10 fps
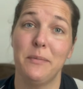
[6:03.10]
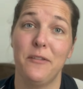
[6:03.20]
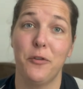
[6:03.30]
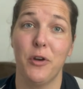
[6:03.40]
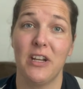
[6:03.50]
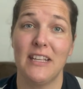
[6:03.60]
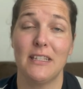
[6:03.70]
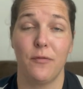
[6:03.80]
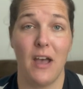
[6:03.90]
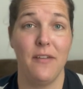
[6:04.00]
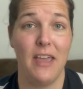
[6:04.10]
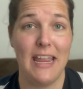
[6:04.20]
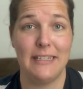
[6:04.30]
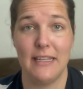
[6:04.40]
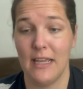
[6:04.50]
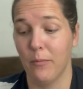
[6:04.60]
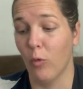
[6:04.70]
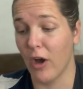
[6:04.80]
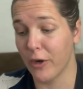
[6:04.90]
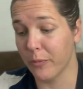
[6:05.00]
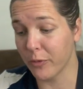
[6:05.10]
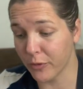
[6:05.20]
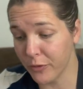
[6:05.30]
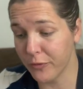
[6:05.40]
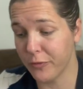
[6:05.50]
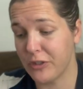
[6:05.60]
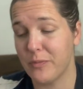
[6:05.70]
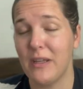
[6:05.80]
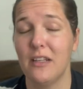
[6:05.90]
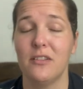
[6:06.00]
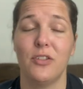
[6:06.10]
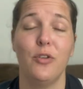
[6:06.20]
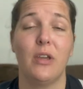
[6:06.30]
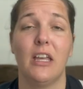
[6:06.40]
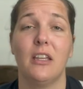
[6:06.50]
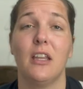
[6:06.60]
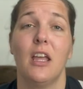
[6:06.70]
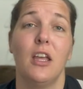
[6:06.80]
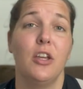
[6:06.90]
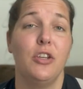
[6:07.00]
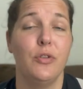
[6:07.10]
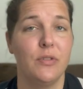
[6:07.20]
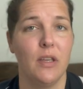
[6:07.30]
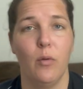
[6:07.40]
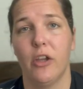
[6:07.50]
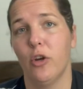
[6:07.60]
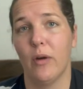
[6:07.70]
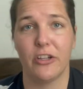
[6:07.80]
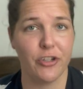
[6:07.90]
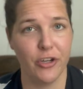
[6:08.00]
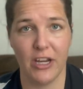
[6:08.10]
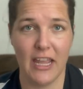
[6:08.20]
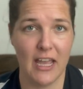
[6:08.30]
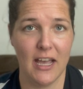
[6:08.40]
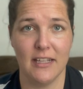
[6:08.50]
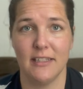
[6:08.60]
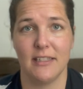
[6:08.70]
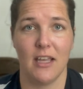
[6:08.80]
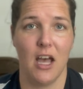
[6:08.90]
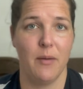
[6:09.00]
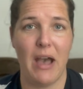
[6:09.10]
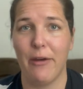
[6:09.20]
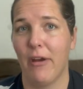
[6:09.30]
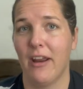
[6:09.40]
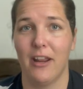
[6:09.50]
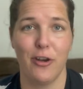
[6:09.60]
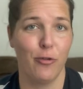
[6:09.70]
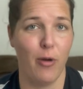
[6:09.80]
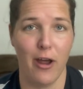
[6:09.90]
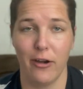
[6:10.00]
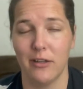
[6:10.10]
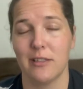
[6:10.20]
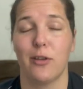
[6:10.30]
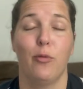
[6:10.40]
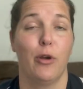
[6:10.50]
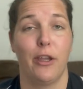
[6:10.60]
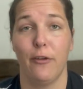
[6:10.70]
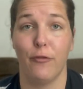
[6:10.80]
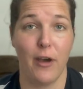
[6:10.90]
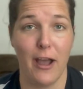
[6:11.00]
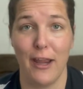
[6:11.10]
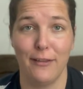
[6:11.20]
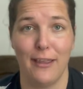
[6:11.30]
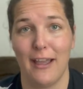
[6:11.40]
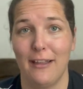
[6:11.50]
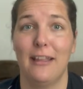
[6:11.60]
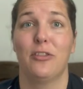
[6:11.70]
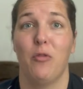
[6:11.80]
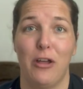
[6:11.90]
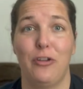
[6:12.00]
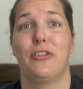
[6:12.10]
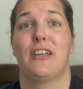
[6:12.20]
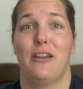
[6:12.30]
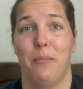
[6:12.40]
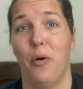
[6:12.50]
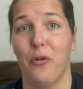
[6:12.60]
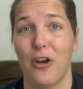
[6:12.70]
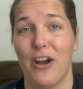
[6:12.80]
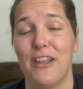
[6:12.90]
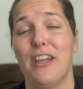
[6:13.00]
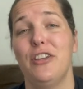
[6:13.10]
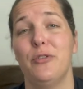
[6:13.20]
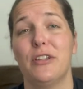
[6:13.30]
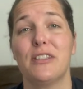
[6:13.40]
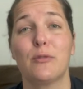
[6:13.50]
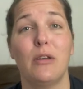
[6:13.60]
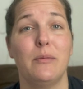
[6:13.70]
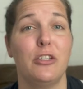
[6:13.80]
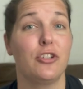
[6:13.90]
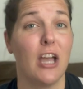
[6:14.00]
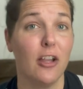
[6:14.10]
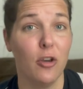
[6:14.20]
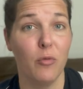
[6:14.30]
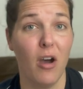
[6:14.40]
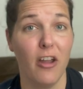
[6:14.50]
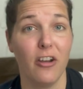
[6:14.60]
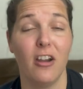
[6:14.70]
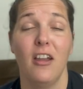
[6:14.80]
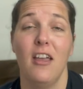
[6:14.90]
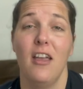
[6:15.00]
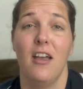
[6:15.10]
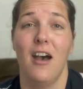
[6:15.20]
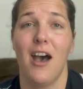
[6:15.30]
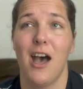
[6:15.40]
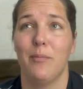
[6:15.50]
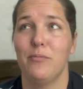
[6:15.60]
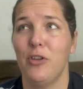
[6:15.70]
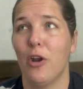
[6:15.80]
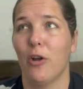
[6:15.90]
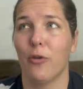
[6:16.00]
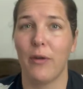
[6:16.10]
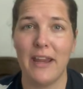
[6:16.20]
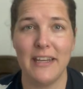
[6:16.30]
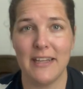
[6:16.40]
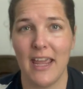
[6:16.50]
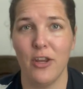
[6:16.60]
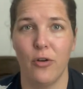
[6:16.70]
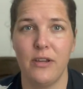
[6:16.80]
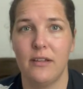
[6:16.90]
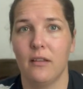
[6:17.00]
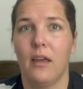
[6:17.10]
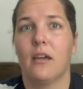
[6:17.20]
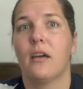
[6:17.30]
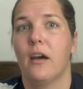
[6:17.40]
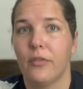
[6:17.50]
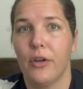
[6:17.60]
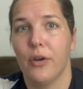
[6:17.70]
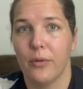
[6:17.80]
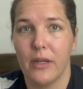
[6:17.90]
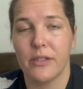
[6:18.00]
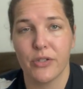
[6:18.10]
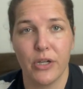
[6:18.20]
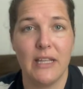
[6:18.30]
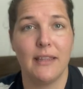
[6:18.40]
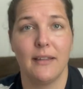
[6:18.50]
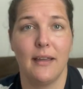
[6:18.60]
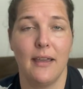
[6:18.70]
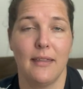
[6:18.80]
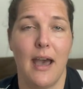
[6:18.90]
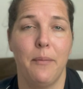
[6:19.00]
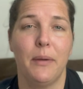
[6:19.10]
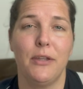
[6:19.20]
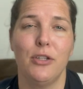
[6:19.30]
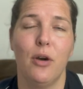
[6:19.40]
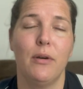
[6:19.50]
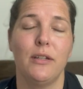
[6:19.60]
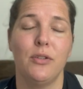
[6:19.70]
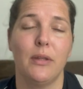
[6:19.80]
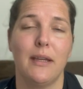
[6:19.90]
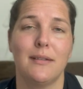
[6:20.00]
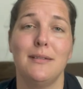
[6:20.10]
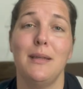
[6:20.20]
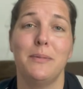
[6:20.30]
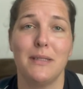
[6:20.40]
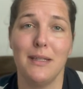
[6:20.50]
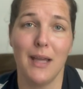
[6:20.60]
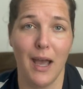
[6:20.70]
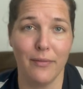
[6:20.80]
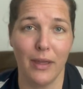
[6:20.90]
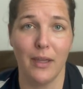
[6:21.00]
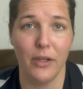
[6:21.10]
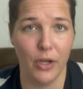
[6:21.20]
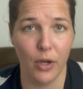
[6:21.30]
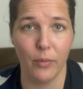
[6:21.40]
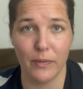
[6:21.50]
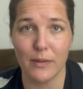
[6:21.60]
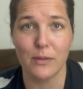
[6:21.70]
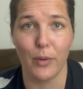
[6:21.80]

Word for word: before, it is 5 ATM waterproof, which means you can use it while you're washing your hands. Um, I ran it underwater, it's still working fine. Like I let the water just kind of pour on it. You can swim in shallow water um, you know, on a rainy day, you don't need to like cover your wrist or anything like that, but you don't want to do like a deep sea diving, you know, with this